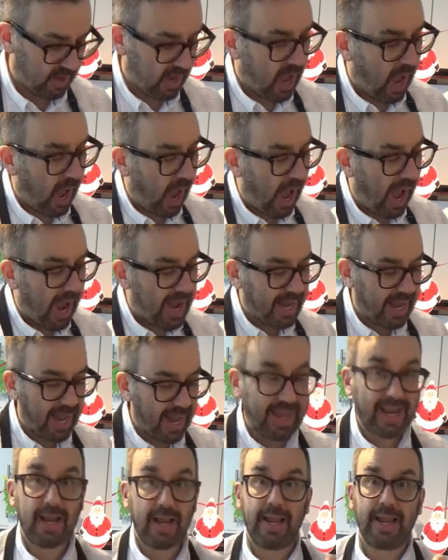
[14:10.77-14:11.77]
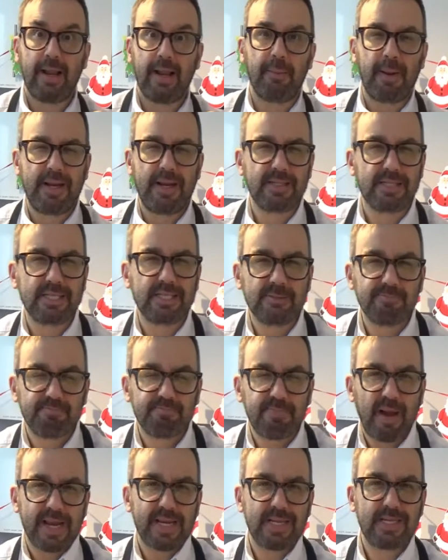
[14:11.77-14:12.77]
I like a little bit of
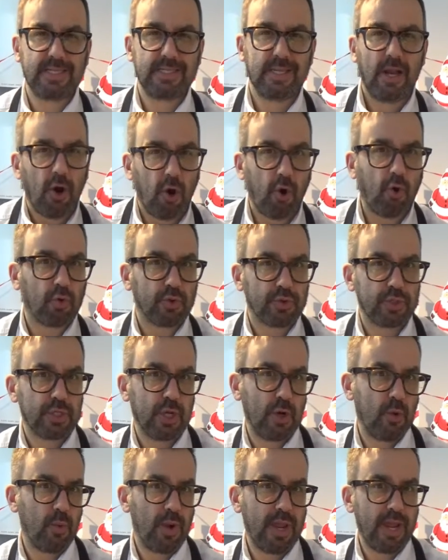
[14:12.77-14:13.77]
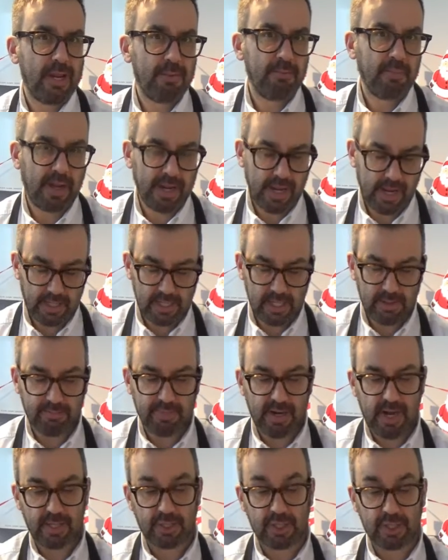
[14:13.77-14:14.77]
spice also in my onion
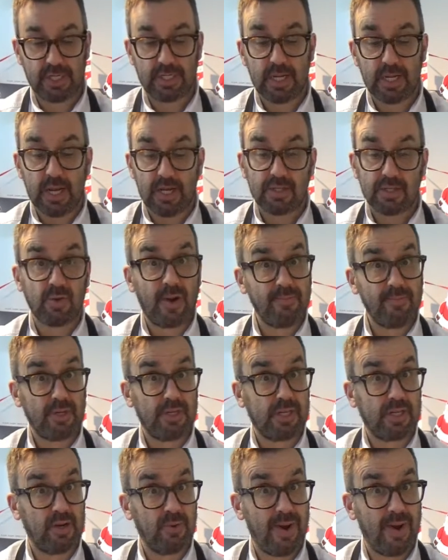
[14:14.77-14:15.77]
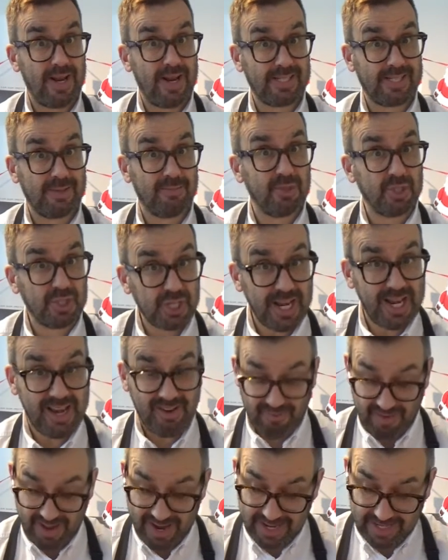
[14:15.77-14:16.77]
bhajis, so I'm just going to add some chili
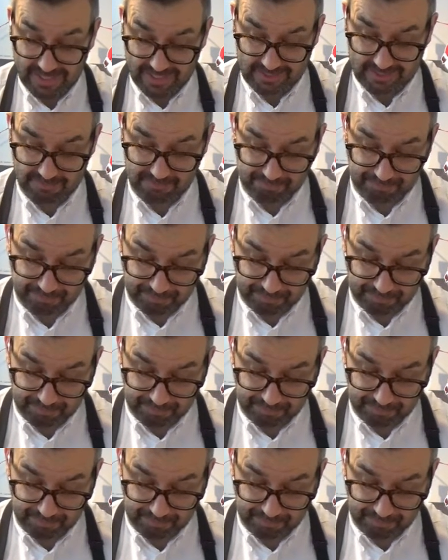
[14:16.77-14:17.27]
flakes,